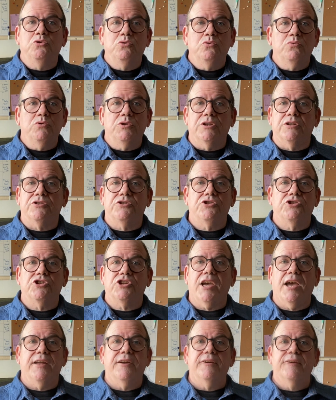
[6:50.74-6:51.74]
just
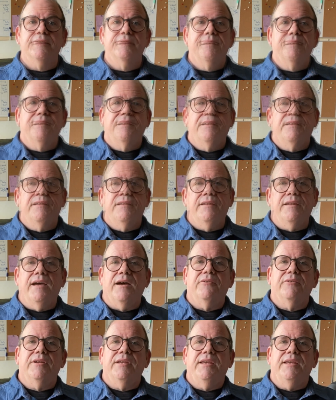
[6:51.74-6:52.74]
shatter.
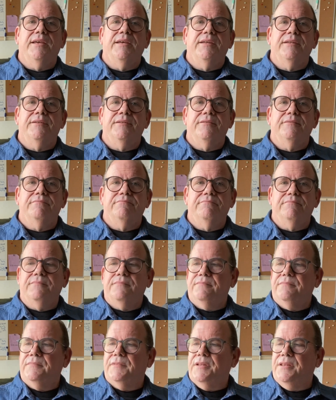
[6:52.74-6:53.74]
Now, in
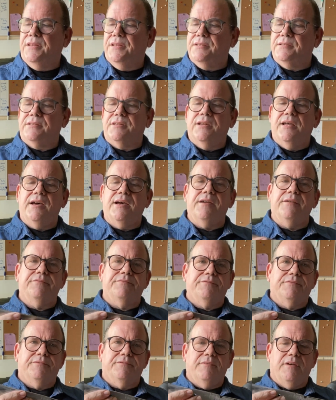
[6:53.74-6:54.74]
this
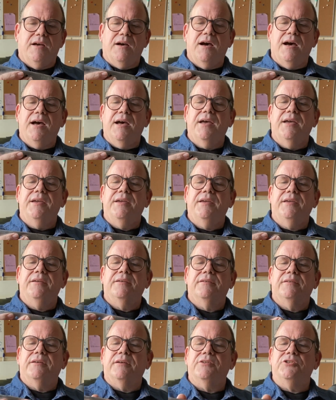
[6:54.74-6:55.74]
knife,
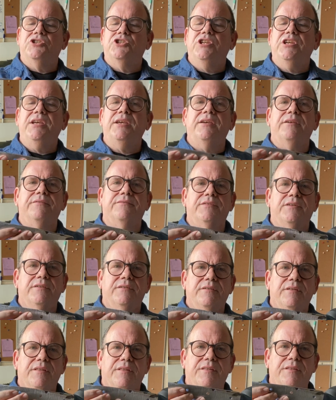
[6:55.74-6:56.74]
I achieved
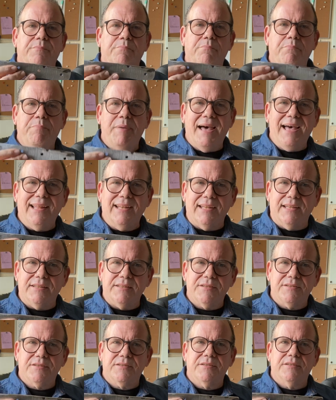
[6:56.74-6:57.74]
the
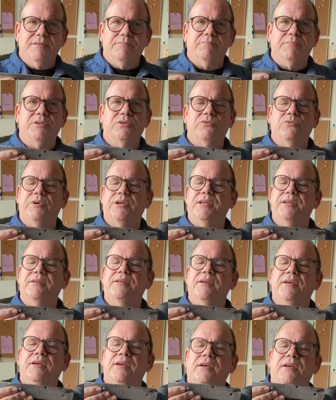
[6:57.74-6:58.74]
balance
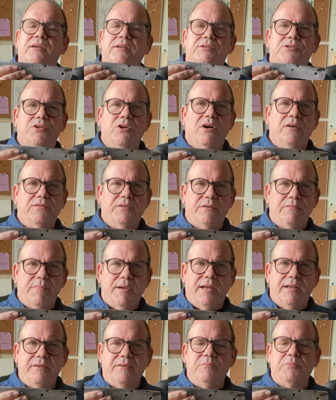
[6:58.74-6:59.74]
between soft and
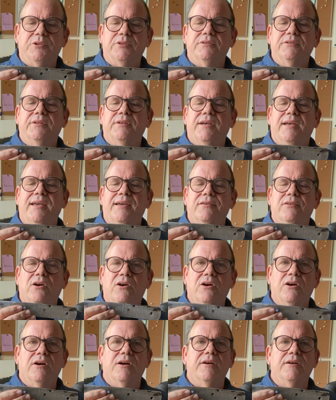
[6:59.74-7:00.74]
malleable and
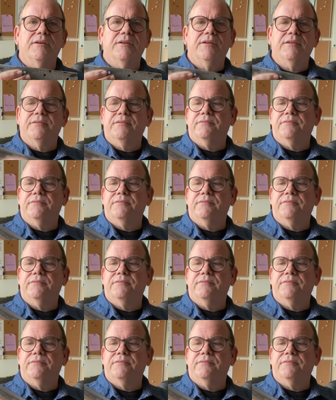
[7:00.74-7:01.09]
hard,